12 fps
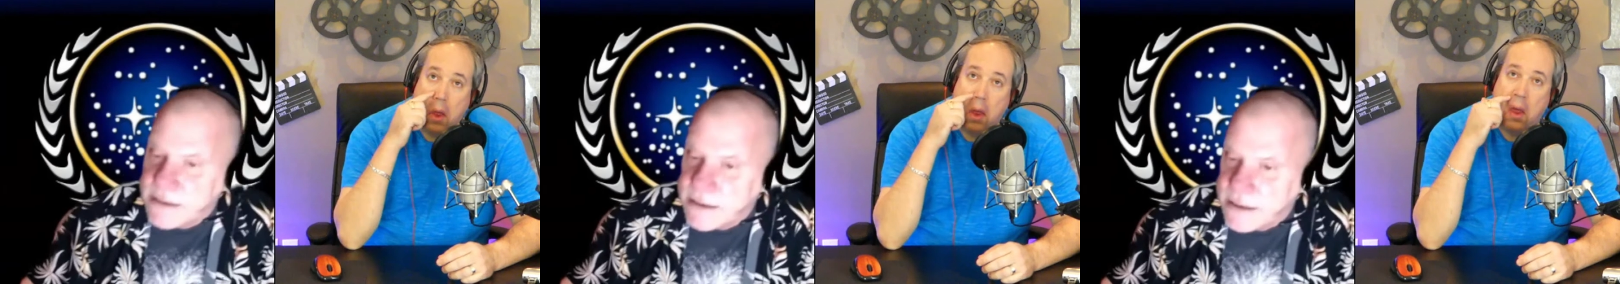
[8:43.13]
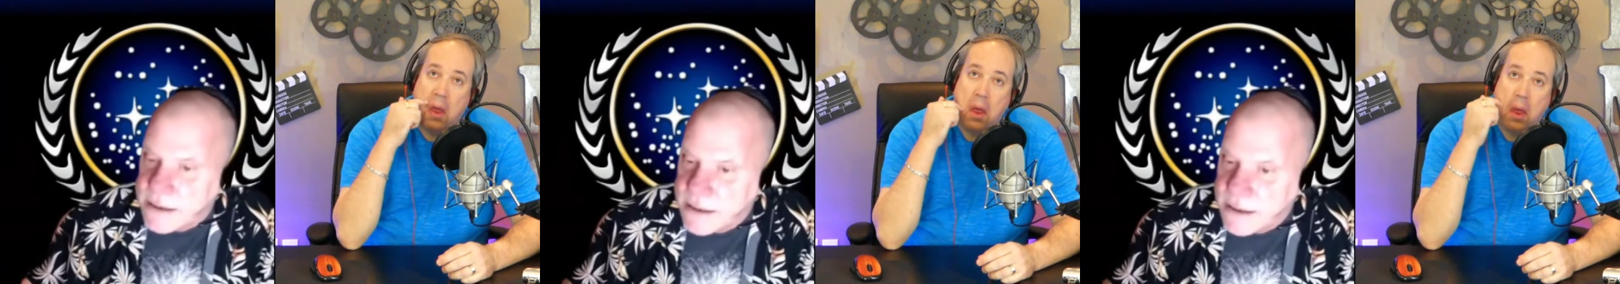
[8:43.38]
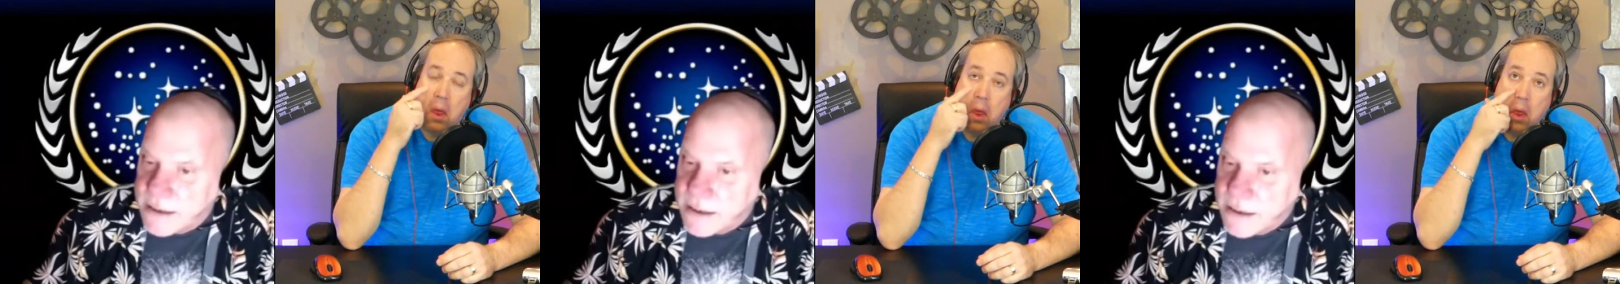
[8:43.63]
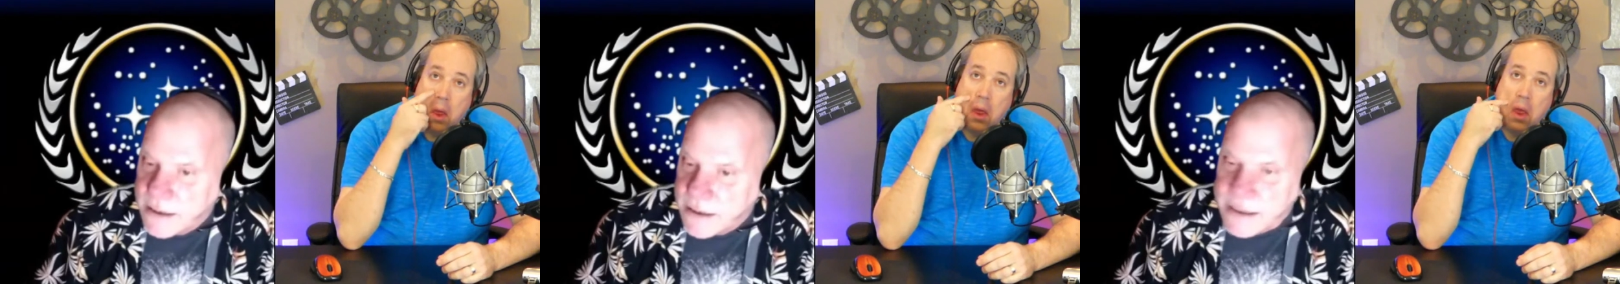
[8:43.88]

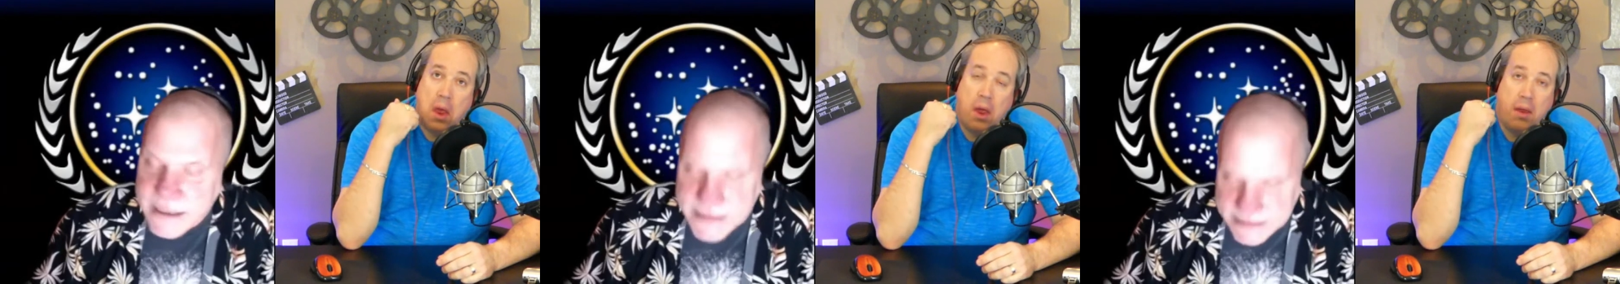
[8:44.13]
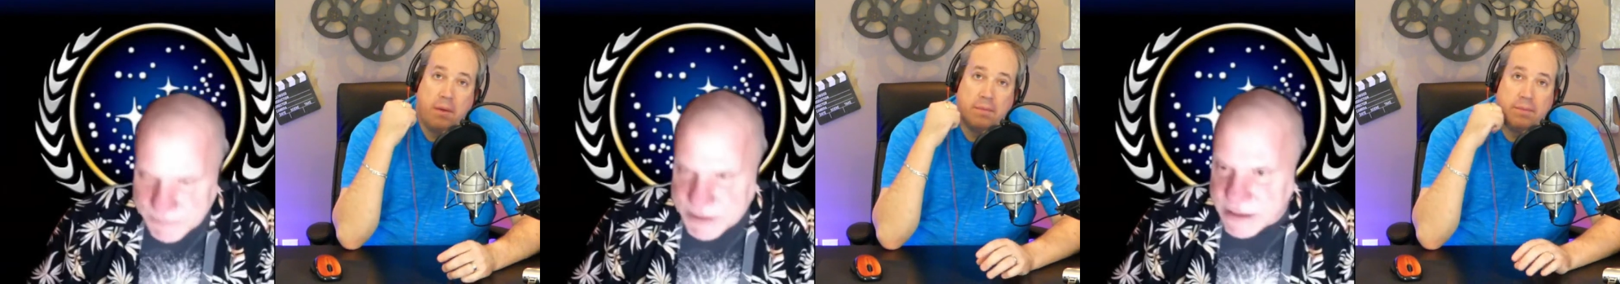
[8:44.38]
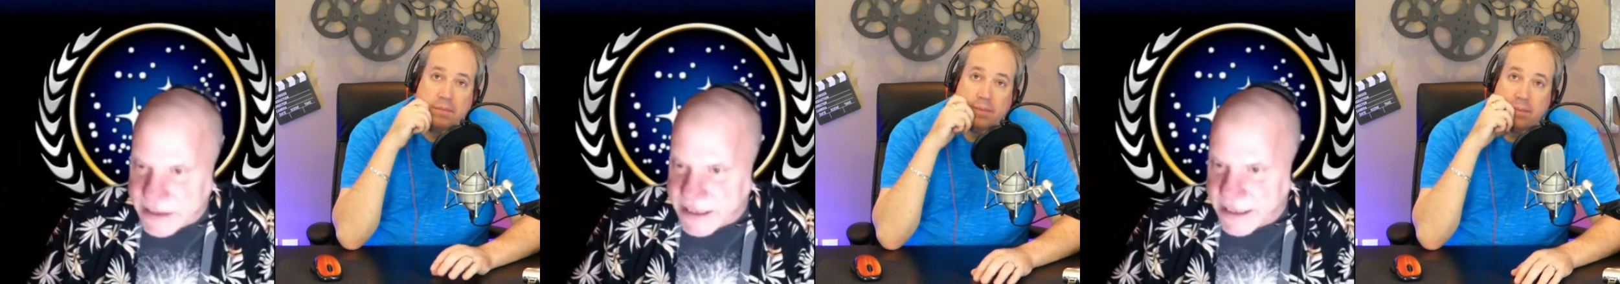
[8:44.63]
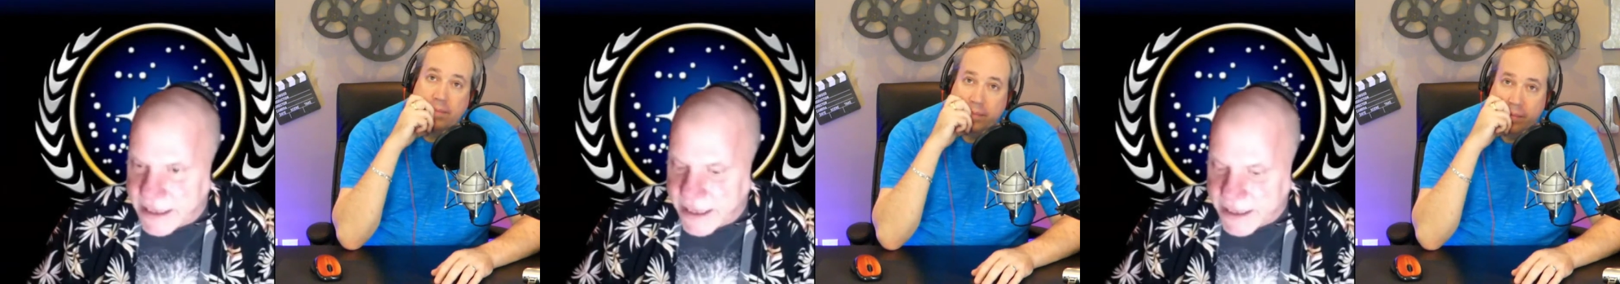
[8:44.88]
Speaker 1: Typically a sh and but
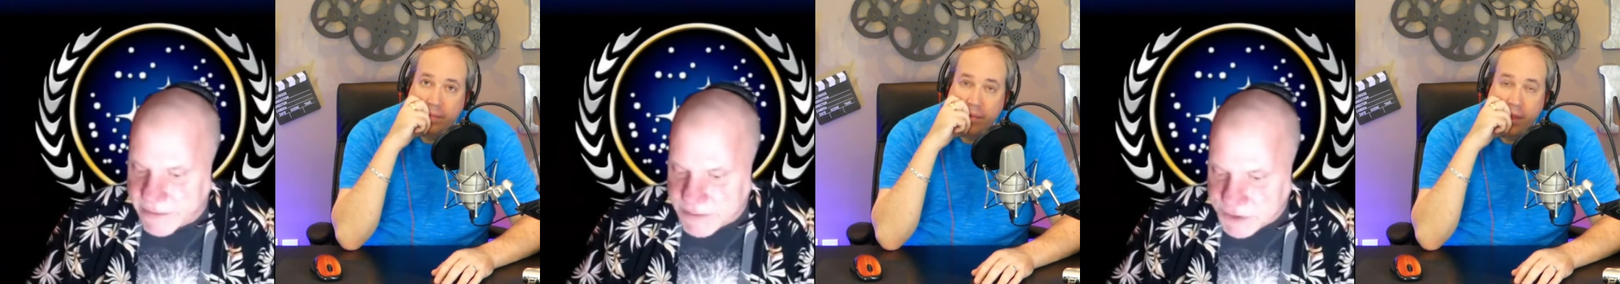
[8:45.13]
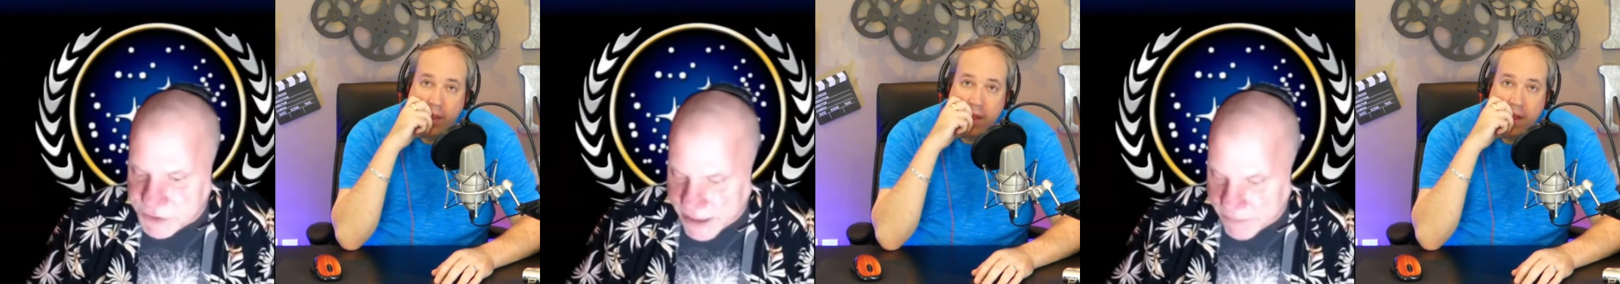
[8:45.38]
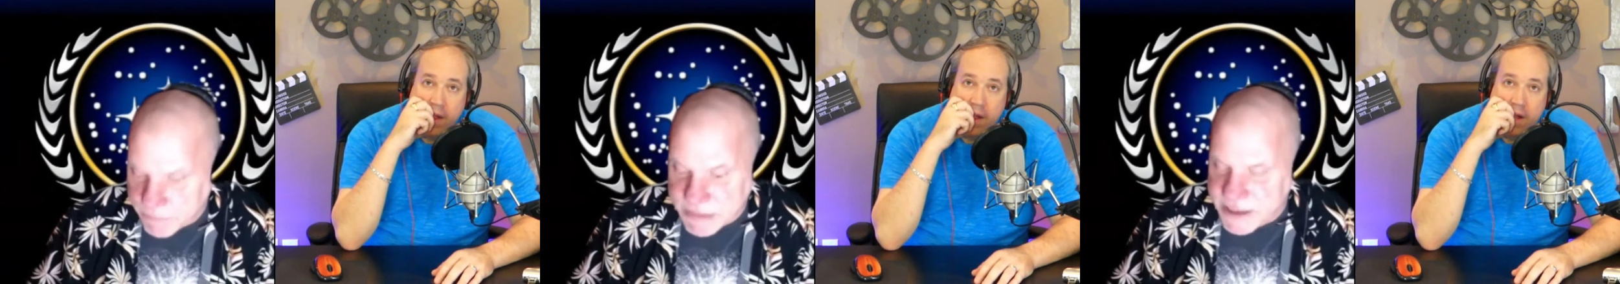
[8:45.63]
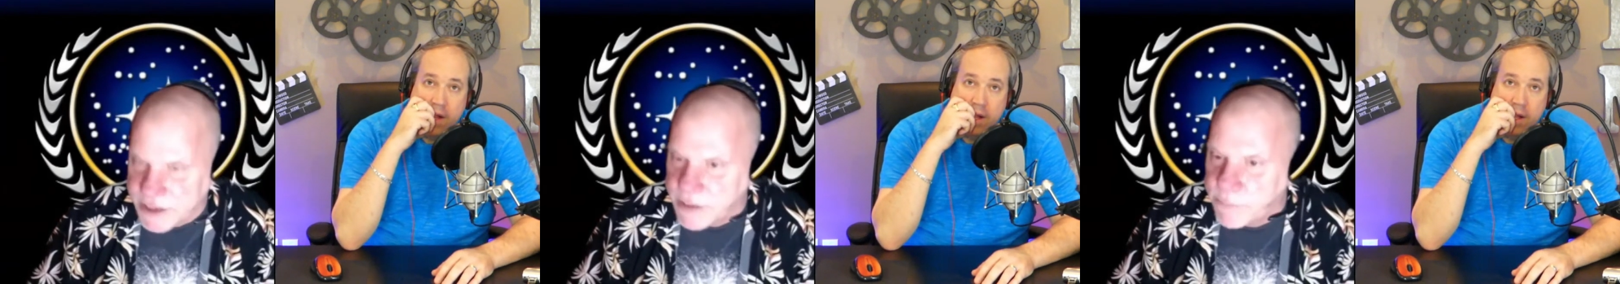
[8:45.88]
the Enterprise is the
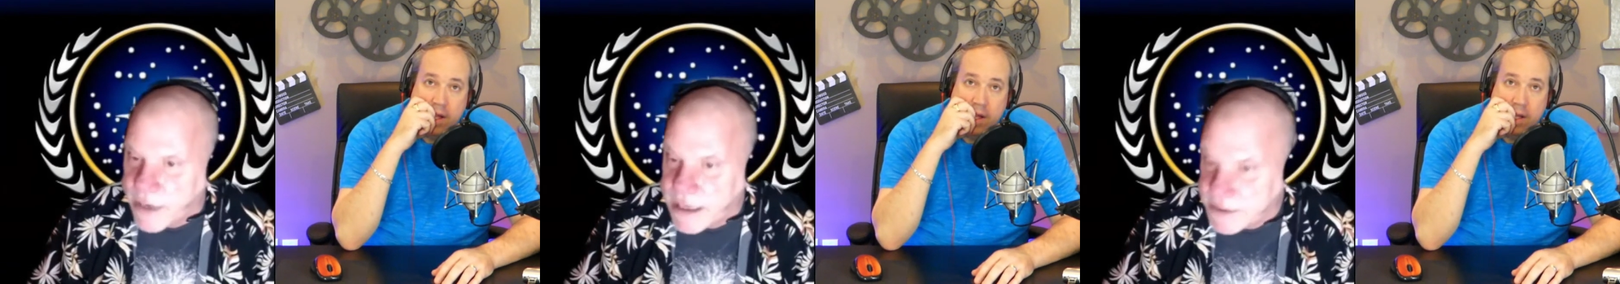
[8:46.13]
lead ship,